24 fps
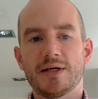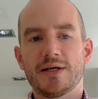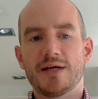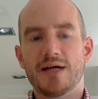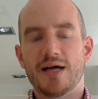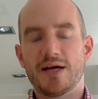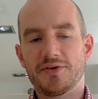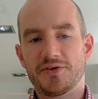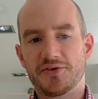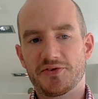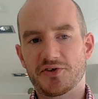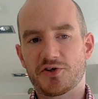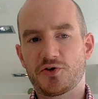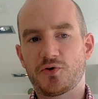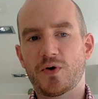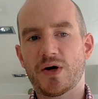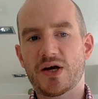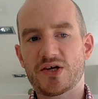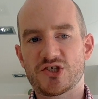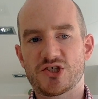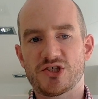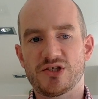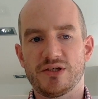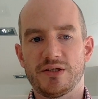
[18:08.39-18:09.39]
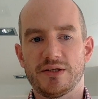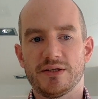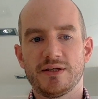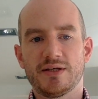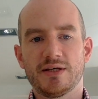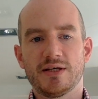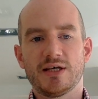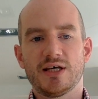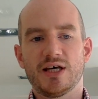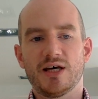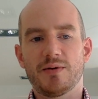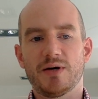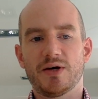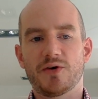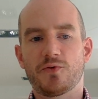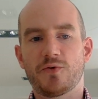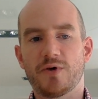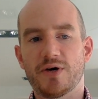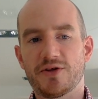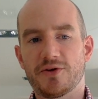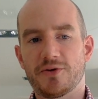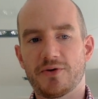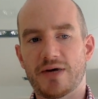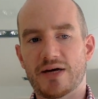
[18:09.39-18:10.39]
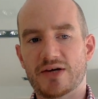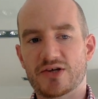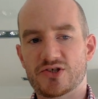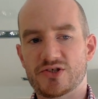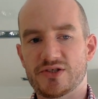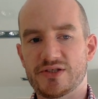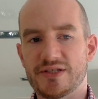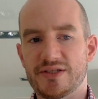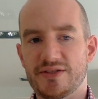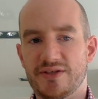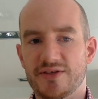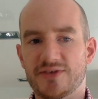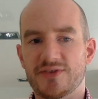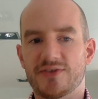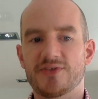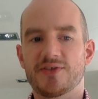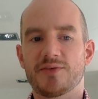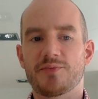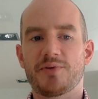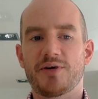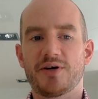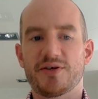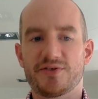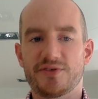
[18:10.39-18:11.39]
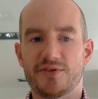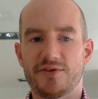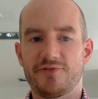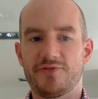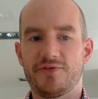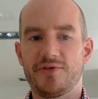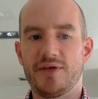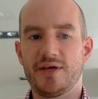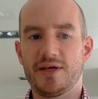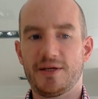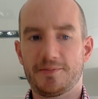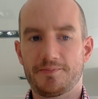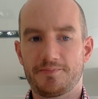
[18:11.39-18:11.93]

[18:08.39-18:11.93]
And there's a question about whether actually this is a positive thing.